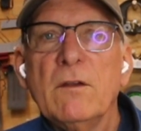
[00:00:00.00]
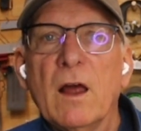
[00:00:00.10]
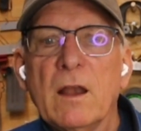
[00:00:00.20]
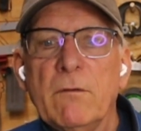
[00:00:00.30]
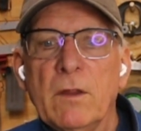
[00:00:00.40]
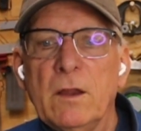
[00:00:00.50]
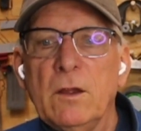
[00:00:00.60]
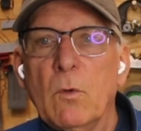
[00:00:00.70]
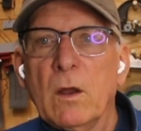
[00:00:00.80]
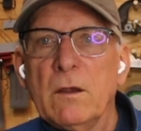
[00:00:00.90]
not everything
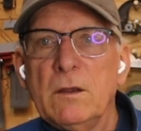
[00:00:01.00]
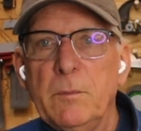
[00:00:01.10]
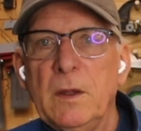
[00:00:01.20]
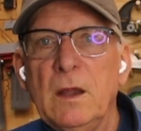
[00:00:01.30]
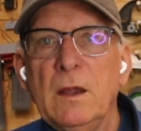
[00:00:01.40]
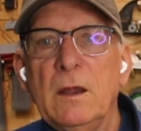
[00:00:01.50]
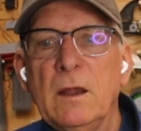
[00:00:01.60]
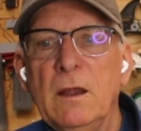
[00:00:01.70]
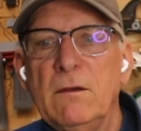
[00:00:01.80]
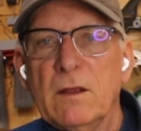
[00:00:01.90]
you want it to
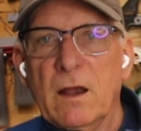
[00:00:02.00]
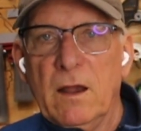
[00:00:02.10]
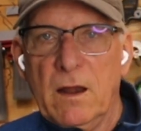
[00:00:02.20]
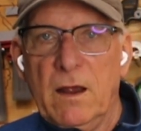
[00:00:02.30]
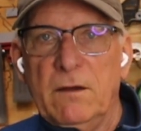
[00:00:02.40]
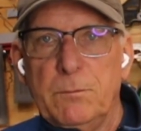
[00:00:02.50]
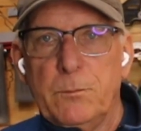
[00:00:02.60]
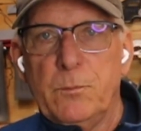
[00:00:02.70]
be, he's got a nice,